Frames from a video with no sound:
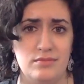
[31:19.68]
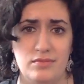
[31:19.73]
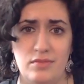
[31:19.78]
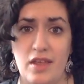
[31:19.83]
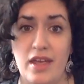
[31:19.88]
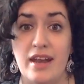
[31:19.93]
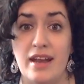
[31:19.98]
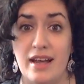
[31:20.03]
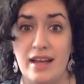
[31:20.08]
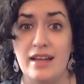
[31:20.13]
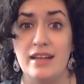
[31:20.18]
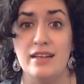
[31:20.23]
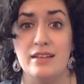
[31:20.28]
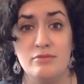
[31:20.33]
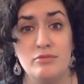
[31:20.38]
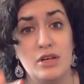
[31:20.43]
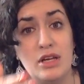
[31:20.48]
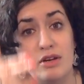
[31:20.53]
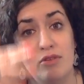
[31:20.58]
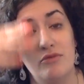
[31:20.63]
and I
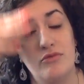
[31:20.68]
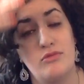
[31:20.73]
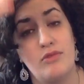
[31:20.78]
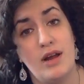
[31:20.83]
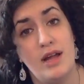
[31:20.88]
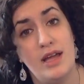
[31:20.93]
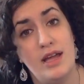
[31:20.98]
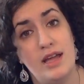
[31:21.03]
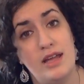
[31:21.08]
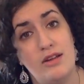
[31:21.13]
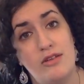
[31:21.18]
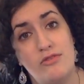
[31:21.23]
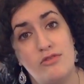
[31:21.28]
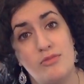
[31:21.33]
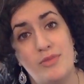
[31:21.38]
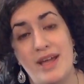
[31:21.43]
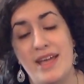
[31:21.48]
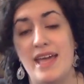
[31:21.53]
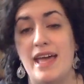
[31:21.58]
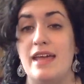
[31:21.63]
it went right over
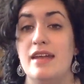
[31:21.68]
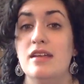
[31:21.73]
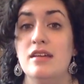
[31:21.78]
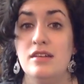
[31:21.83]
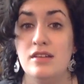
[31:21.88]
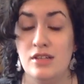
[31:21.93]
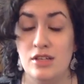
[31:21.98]
my head,